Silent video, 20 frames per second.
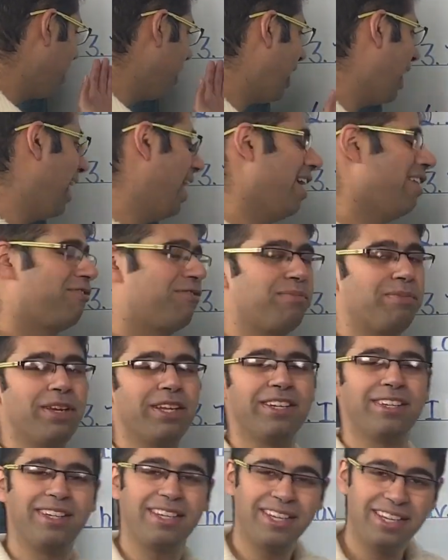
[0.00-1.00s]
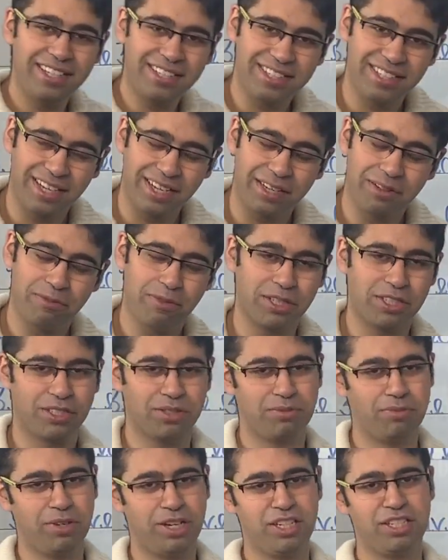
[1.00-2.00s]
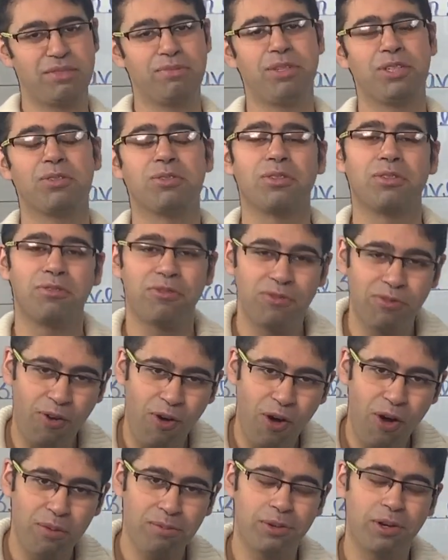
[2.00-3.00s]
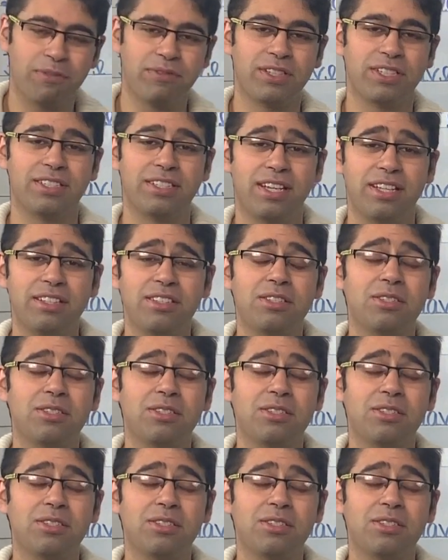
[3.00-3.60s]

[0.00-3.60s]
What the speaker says: have been eating, which brings me to the form of the tense.